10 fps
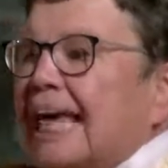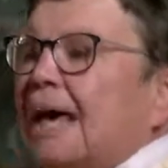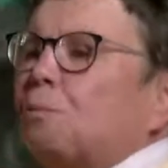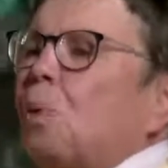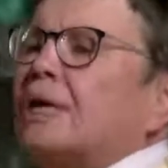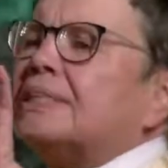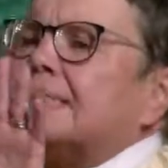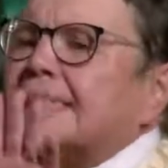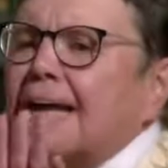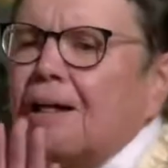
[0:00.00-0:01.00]
that one
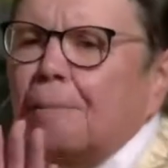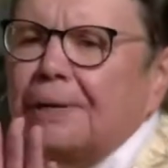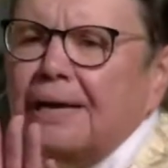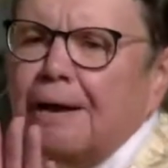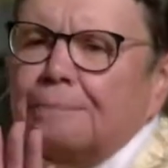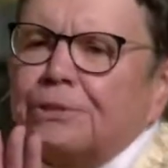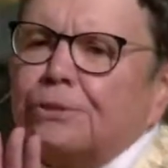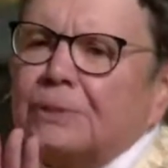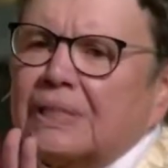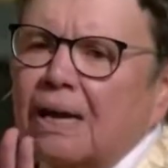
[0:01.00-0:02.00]
cell become
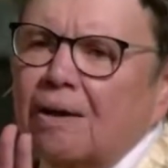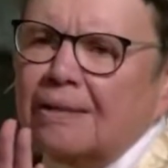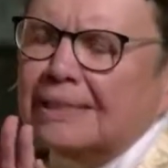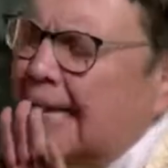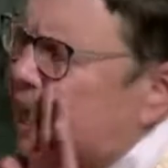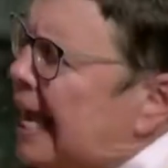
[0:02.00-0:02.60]
two cells,